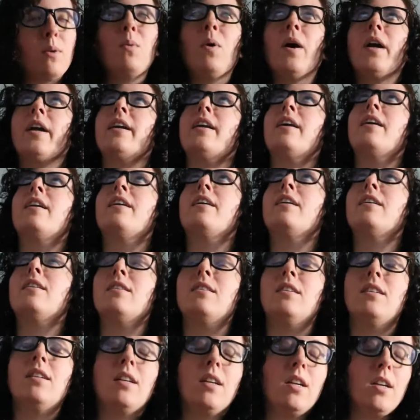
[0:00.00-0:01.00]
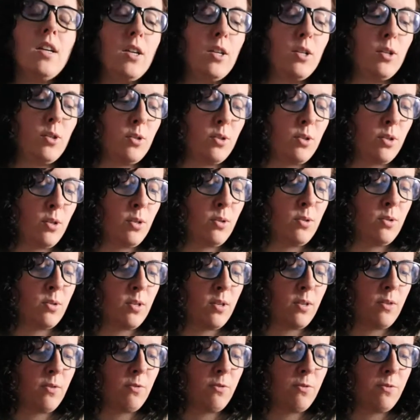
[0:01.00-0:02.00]
oh
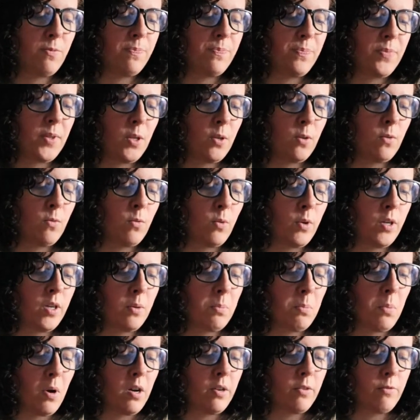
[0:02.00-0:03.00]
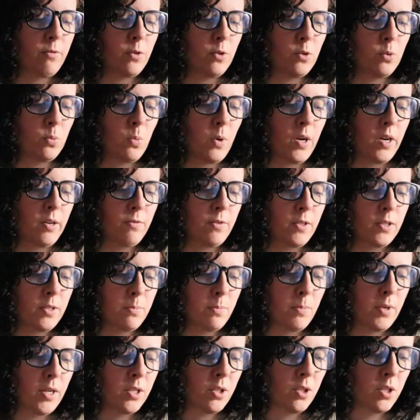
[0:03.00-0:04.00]
Joseph avoided Potiphar's wife
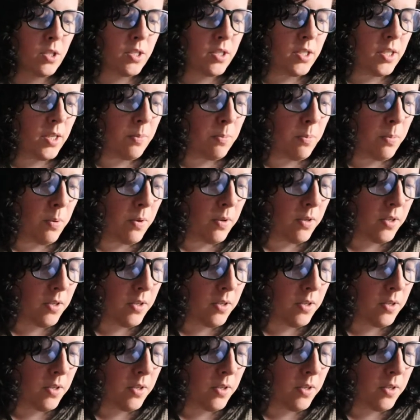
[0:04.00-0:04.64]
as much as he